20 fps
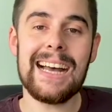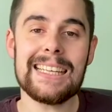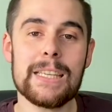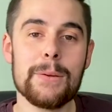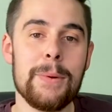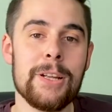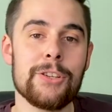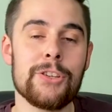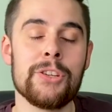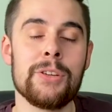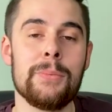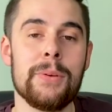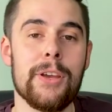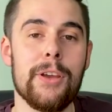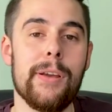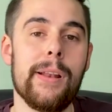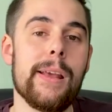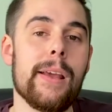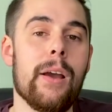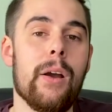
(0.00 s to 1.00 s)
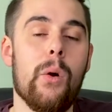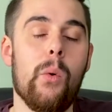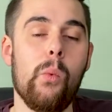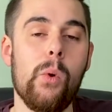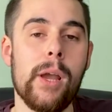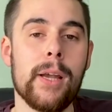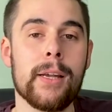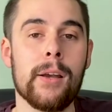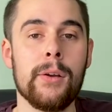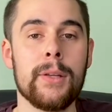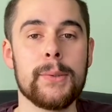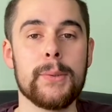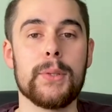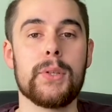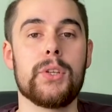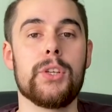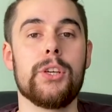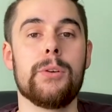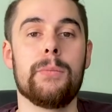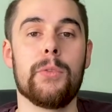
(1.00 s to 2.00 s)
As I mentioned a bit earlier, we're going to
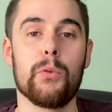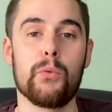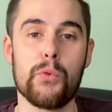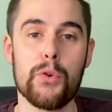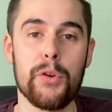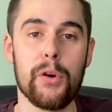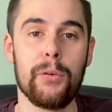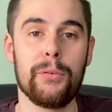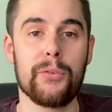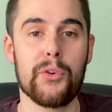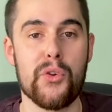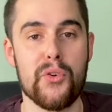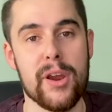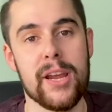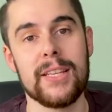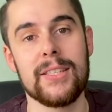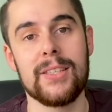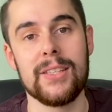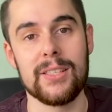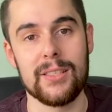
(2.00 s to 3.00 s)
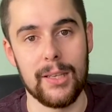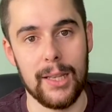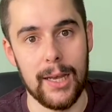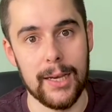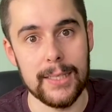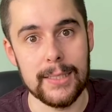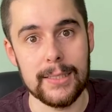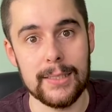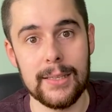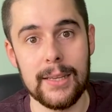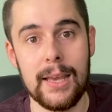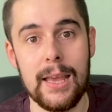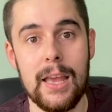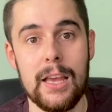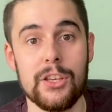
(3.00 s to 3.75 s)
assume that Rudolph creates this light